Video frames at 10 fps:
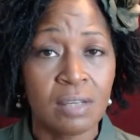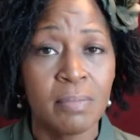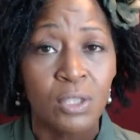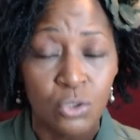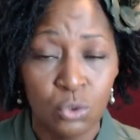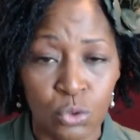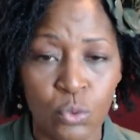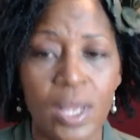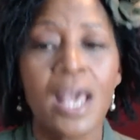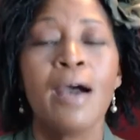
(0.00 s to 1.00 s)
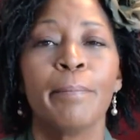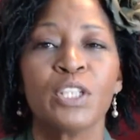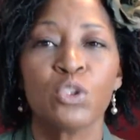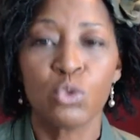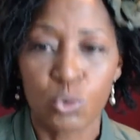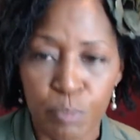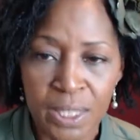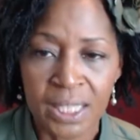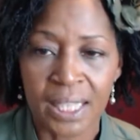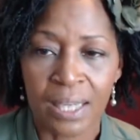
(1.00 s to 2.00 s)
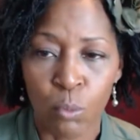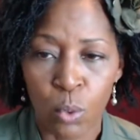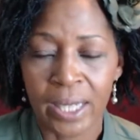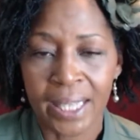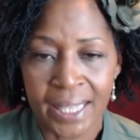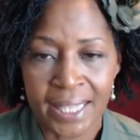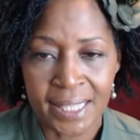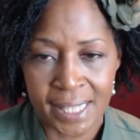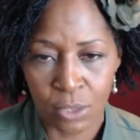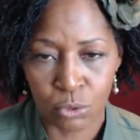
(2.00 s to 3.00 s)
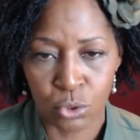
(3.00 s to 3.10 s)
But you speak what he tells you to speak.